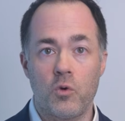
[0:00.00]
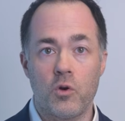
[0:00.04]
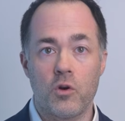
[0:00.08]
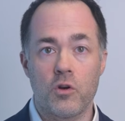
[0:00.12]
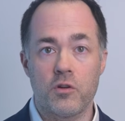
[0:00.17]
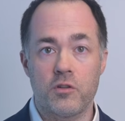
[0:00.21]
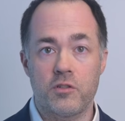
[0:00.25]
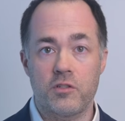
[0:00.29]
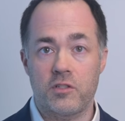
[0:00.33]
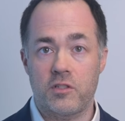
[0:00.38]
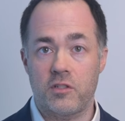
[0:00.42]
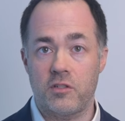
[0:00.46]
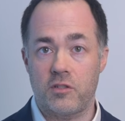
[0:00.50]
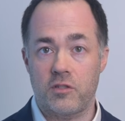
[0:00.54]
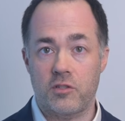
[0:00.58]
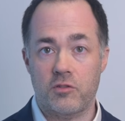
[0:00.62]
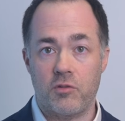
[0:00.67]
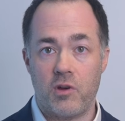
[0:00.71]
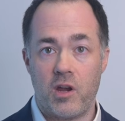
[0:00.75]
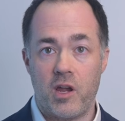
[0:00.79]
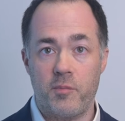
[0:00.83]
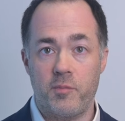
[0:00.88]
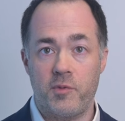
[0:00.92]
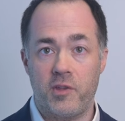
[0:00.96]
words to
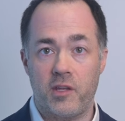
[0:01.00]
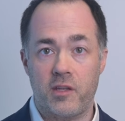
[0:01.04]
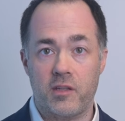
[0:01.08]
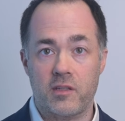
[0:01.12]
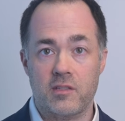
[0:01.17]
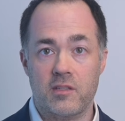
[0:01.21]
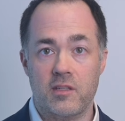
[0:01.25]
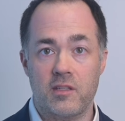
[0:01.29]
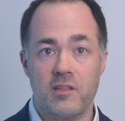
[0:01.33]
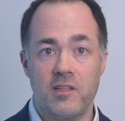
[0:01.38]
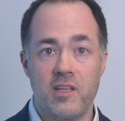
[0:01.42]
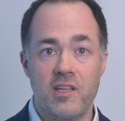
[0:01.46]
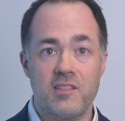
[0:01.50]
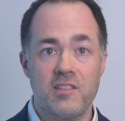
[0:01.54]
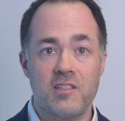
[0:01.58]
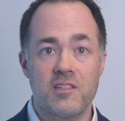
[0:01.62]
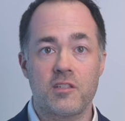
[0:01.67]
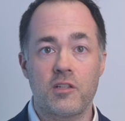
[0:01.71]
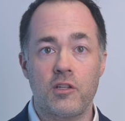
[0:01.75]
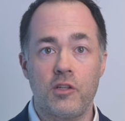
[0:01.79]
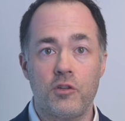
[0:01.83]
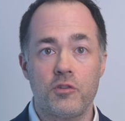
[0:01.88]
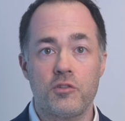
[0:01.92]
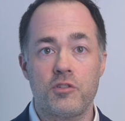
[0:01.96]
describe things, that's
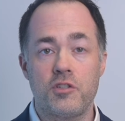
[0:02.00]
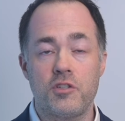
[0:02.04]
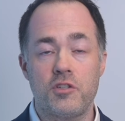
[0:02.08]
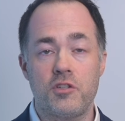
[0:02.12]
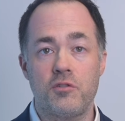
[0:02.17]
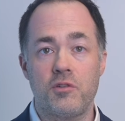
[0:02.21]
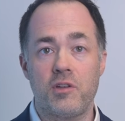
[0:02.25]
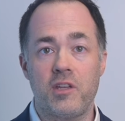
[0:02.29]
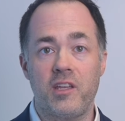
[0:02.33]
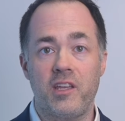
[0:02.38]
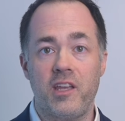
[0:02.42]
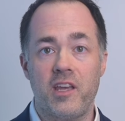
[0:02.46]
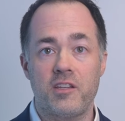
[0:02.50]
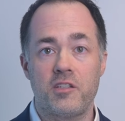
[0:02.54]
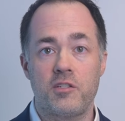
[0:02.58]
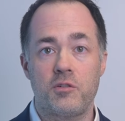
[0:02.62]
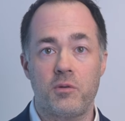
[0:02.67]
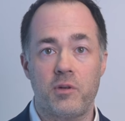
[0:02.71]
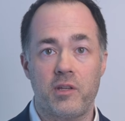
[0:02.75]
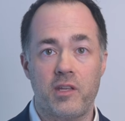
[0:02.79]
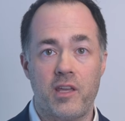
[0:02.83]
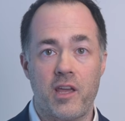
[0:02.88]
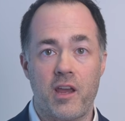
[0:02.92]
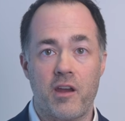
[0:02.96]
as close as you can get
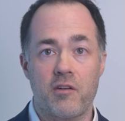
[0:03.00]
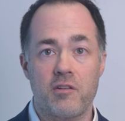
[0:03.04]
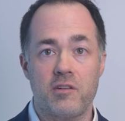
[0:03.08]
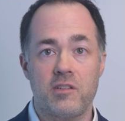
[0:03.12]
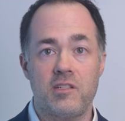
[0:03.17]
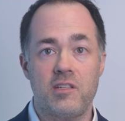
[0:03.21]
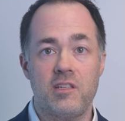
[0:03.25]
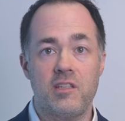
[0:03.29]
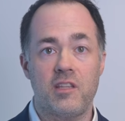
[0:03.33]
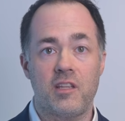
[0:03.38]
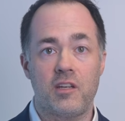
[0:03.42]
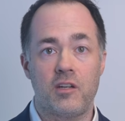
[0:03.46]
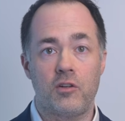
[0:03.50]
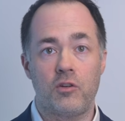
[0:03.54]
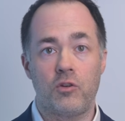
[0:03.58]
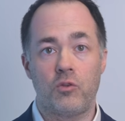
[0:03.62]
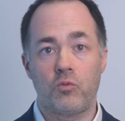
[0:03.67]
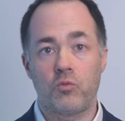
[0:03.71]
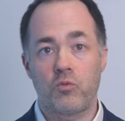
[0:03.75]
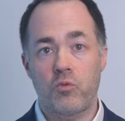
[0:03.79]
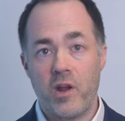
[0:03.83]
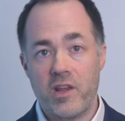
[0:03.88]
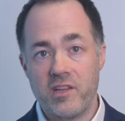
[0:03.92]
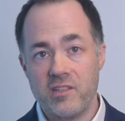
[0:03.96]
to a guarantee that
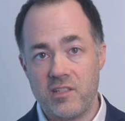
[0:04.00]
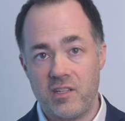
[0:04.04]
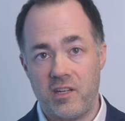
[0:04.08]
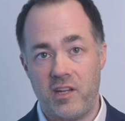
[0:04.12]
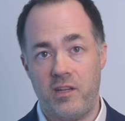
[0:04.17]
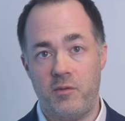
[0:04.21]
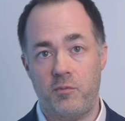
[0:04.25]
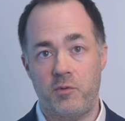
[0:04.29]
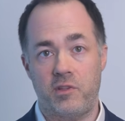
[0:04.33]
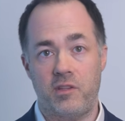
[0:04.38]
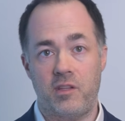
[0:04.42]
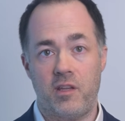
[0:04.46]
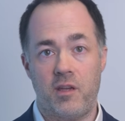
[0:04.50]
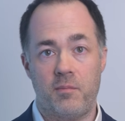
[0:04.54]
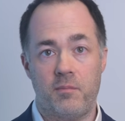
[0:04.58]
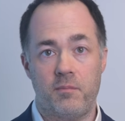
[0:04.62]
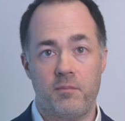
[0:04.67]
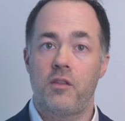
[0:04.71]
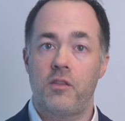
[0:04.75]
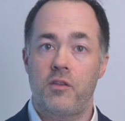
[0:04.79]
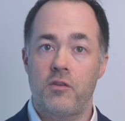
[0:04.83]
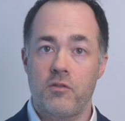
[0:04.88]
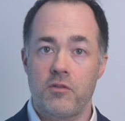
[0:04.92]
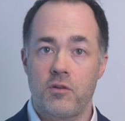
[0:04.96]
it'll resonate with them.
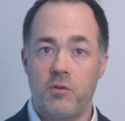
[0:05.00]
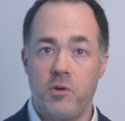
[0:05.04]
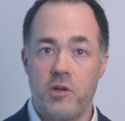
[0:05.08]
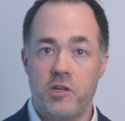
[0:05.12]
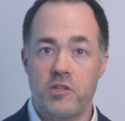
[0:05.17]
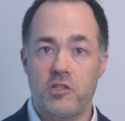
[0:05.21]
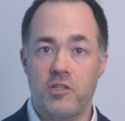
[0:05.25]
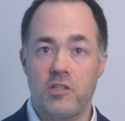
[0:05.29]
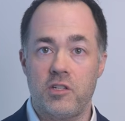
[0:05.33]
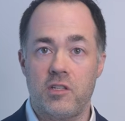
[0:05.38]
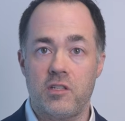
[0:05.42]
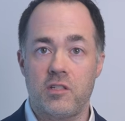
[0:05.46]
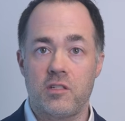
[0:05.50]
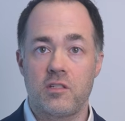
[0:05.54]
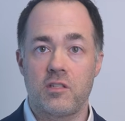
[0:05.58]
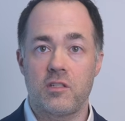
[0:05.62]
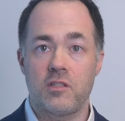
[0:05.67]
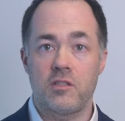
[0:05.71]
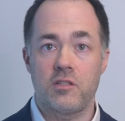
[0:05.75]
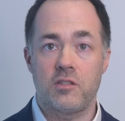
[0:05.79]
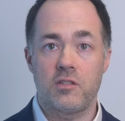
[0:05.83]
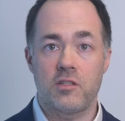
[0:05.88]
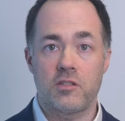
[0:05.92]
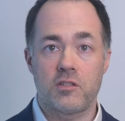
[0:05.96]
Third question is,
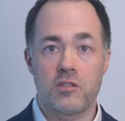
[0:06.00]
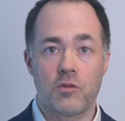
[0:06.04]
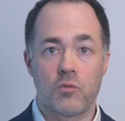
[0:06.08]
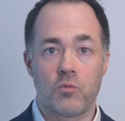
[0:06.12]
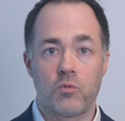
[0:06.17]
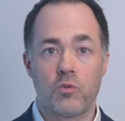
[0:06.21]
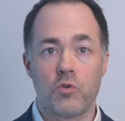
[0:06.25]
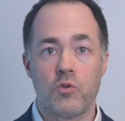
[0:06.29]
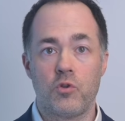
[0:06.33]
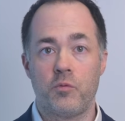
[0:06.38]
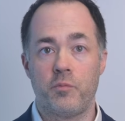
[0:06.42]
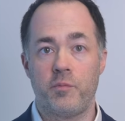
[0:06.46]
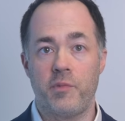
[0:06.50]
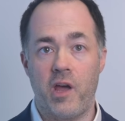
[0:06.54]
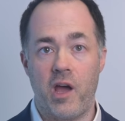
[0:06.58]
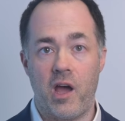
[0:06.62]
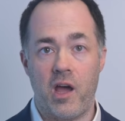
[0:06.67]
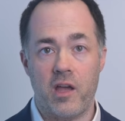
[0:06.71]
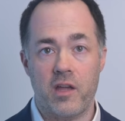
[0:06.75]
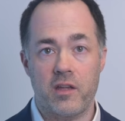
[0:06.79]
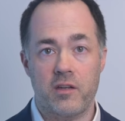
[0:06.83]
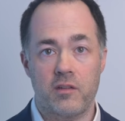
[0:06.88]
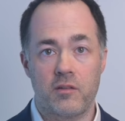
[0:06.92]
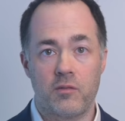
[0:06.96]
does the room
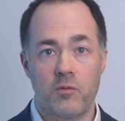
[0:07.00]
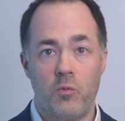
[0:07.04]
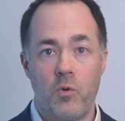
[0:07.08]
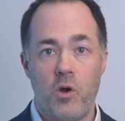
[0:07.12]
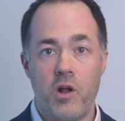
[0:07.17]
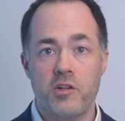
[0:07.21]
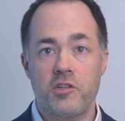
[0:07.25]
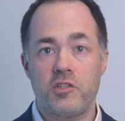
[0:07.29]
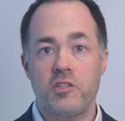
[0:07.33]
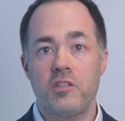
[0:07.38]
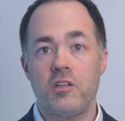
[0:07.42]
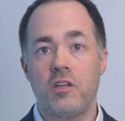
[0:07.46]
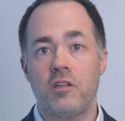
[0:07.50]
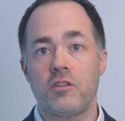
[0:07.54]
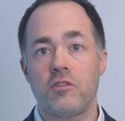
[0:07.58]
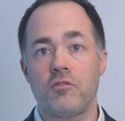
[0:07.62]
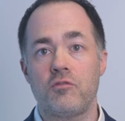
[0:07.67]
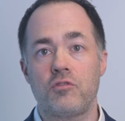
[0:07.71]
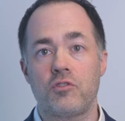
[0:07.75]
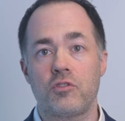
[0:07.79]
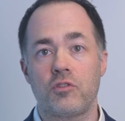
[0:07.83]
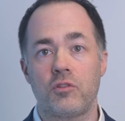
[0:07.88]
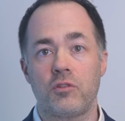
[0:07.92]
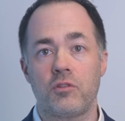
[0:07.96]
nod? Watch the
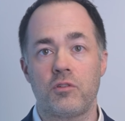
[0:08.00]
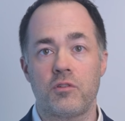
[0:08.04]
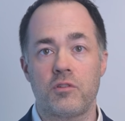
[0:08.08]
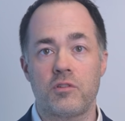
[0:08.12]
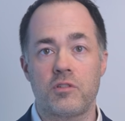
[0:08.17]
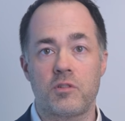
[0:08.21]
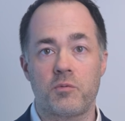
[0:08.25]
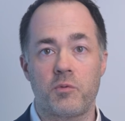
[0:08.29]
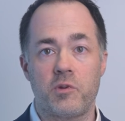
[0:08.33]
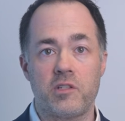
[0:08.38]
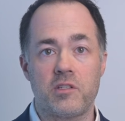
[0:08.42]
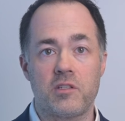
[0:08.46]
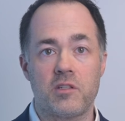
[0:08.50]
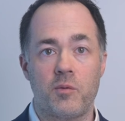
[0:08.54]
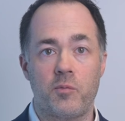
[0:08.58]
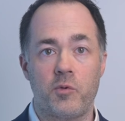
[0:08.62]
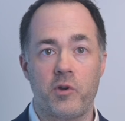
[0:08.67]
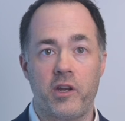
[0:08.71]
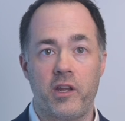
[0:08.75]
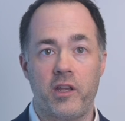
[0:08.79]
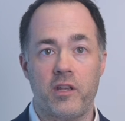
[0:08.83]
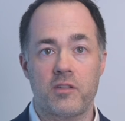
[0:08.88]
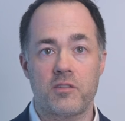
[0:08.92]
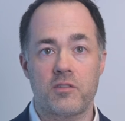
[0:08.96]
other jurors when
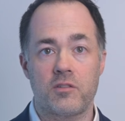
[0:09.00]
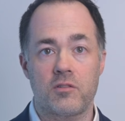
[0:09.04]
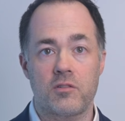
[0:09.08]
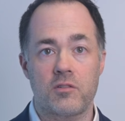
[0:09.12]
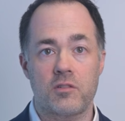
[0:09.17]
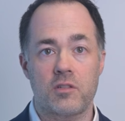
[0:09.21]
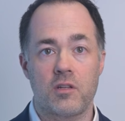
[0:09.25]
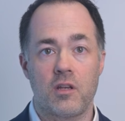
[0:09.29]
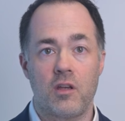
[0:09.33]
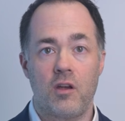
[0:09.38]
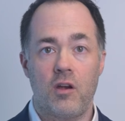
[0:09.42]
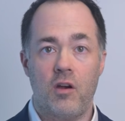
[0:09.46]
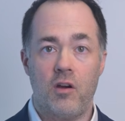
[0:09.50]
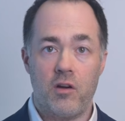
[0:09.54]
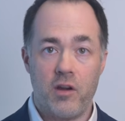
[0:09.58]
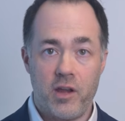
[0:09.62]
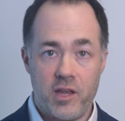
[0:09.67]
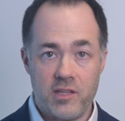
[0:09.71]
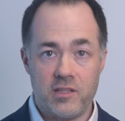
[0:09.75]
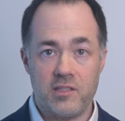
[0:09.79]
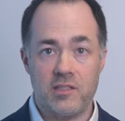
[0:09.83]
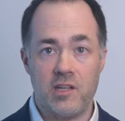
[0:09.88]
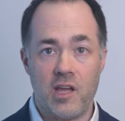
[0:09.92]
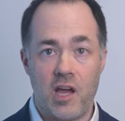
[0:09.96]
someone answers. Are
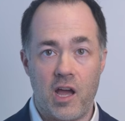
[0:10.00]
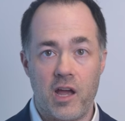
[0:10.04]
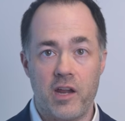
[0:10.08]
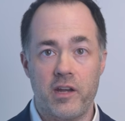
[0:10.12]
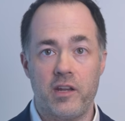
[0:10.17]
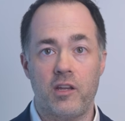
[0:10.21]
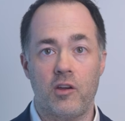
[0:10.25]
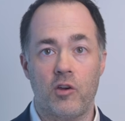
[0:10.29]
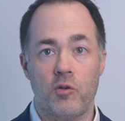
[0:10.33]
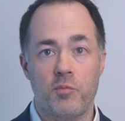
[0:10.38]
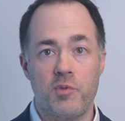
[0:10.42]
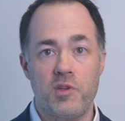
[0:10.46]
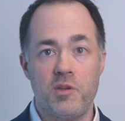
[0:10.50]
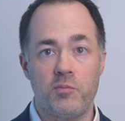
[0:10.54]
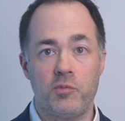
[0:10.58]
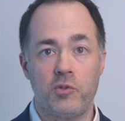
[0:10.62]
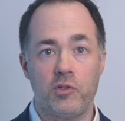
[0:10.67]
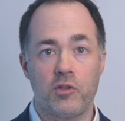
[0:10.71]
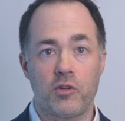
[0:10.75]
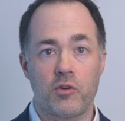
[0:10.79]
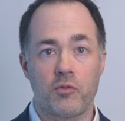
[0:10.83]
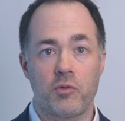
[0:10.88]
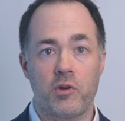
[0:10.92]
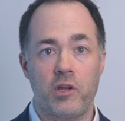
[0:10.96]
heads nodding? Are
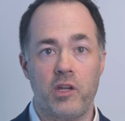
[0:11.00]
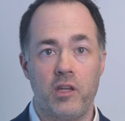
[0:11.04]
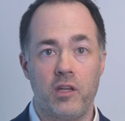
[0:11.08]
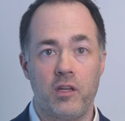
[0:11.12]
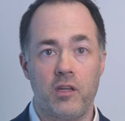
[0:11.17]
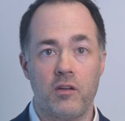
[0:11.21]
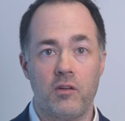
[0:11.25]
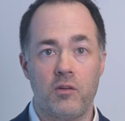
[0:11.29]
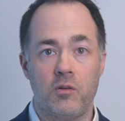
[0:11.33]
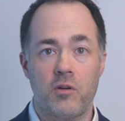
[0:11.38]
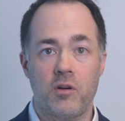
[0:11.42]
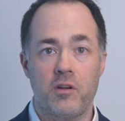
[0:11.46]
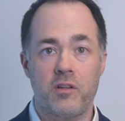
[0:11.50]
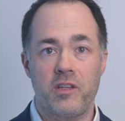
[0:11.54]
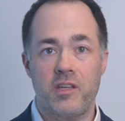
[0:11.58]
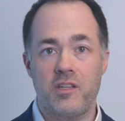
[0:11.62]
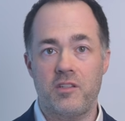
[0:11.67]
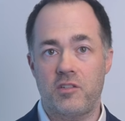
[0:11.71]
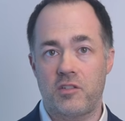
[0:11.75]
people agreeing? Or are they